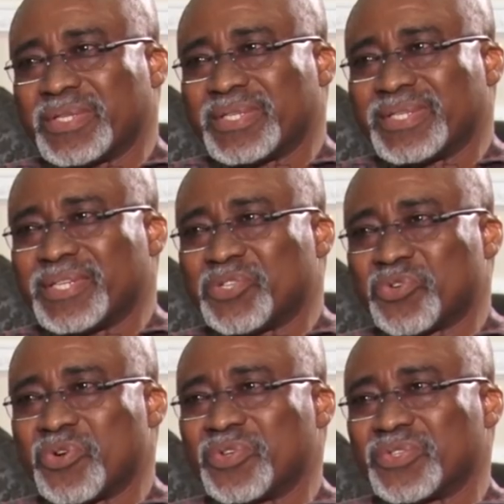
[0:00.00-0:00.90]
it, the
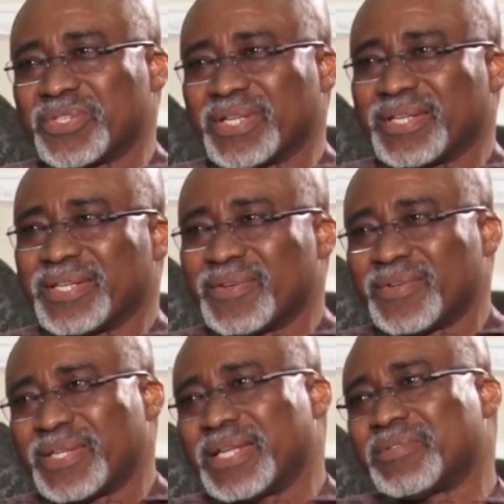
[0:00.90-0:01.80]
shores and
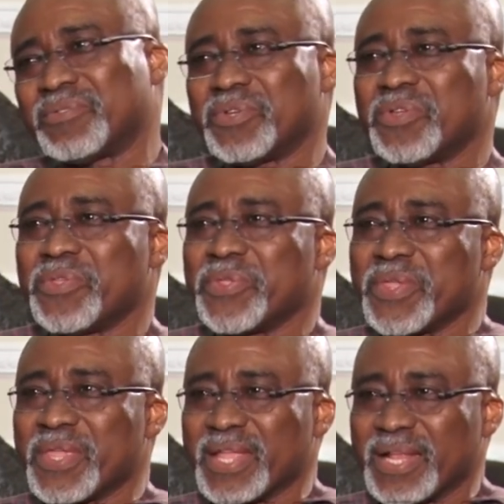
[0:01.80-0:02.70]
all that.
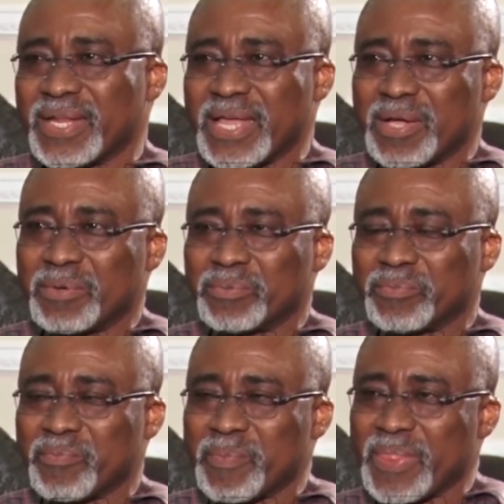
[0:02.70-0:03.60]
Now,
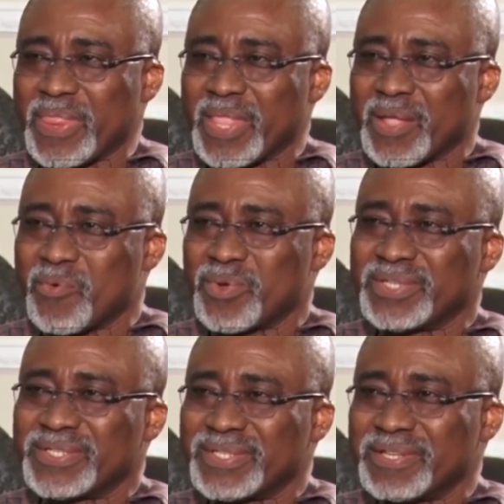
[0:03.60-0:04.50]
what
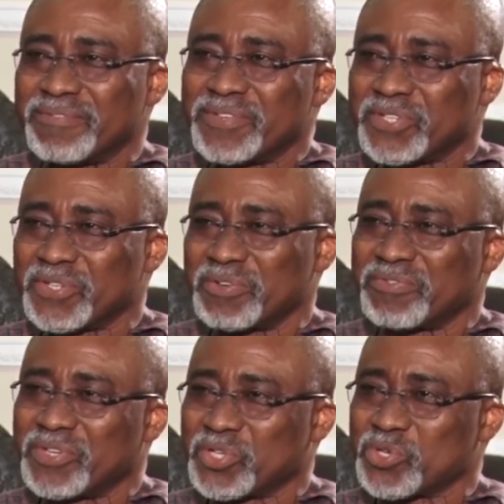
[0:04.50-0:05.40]
is the definition
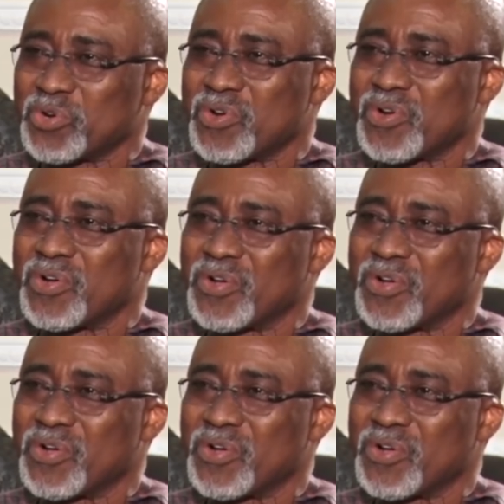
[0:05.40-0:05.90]
of a shore?